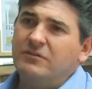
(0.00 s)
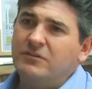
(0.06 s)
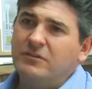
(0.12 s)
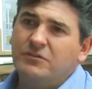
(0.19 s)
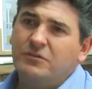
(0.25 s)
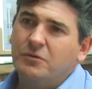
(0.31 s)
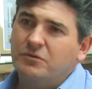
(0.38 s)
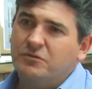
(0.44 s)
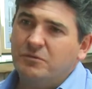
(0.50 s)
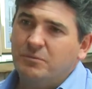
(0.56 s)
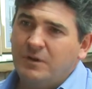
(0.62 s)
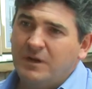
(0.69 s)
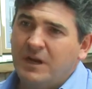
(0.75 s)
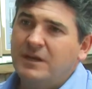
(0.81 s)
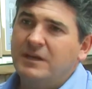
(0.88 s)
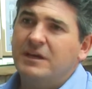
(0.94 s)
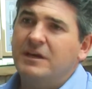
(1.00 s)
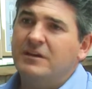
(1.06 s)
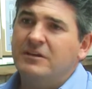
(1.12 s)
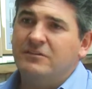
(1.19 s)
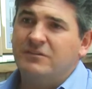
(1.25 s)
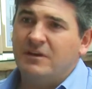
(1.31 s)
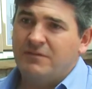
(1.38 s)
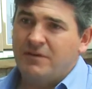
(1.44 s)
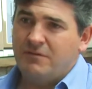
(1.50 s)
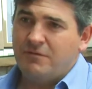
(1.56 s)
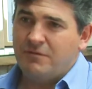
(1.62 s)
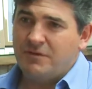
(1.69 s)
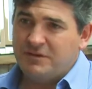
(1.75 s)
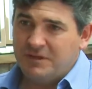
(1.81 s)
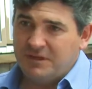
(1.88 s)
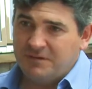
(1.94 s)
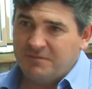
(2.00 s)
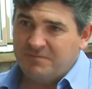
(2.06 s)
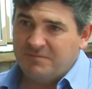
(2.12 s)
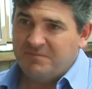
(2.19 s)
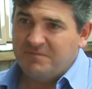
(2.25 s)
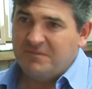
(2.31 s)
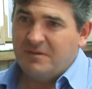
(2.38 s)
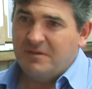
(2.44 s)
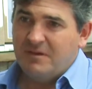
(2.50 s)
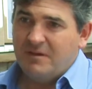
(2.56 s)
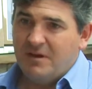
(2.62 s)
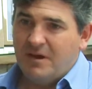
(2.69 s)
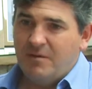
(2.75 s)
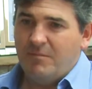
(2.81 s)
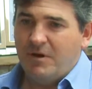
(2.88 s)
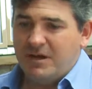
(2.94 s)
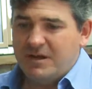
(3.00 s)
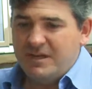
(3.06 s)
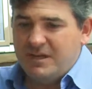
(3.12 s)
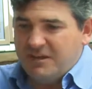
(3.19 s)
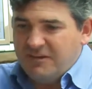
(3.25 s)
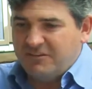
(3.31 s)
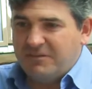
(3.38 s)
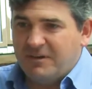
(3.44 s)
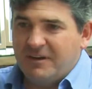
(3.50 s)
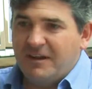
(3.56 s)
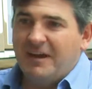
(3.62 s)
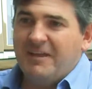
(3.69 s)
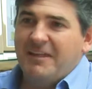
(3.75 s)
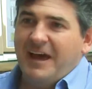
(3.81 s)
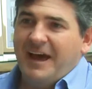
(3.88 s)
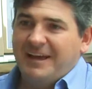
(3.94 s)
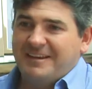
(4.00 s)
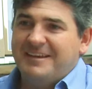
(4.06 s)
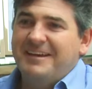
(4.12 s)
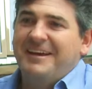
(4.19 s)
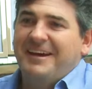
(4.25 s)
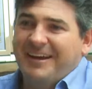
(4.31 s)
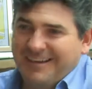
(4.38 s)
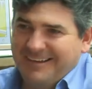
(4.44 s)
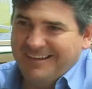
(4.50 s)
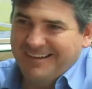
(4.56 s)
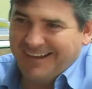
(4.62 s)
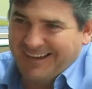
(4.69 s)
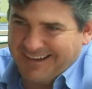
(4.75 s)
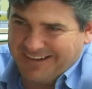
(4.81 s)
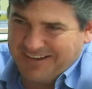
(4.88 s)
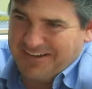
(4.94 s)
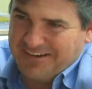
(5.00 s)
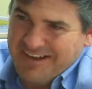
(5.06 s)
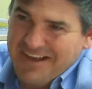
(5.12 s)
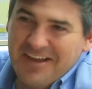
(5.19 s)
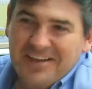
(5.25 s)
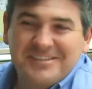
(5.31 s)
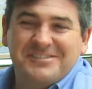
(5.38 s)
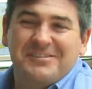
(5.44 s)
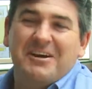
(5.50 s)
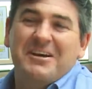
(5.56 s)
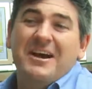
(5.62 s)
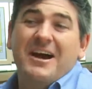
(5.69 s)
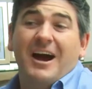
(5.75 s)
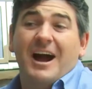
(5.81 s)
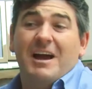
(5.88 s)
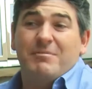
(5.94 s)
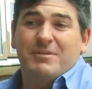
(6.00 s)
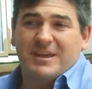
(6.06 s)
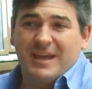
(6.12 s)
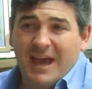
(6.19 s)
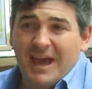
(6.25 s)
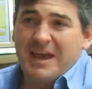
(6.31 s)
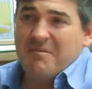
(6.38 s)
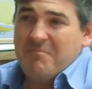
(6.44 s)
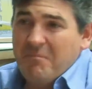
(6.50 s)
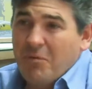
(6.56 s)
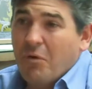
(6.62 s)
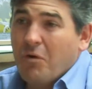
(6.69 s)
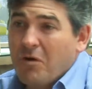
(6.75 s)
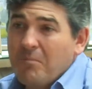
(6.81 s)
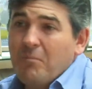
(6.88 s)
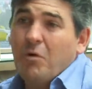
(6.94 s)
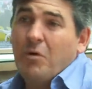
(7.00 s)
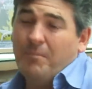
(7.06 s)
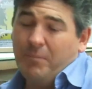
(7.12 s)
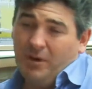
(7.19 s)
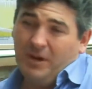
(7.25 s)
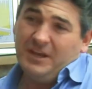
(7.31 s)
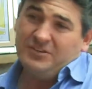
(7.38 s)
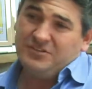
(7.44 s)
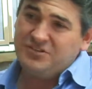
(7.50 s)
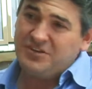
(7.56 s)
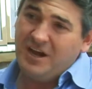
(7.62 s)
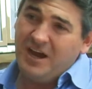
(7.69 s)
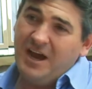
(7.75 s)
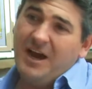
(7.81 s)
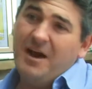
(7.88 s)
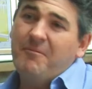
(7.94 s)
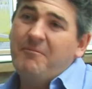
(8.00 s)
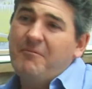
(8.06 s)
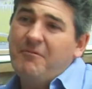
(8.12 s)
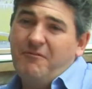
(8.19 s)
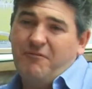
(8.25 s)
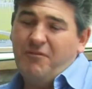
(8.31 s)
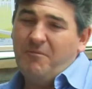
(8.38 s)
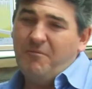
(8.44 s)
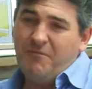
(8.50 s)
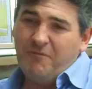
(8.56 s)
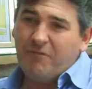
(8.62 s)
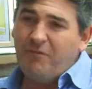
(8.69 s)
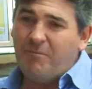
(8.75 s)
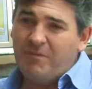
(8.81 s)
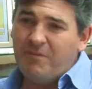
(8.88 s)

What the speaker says: This horse would win any Guineas I've ever ridden in." And my knees went like that. So I became more and more bullish from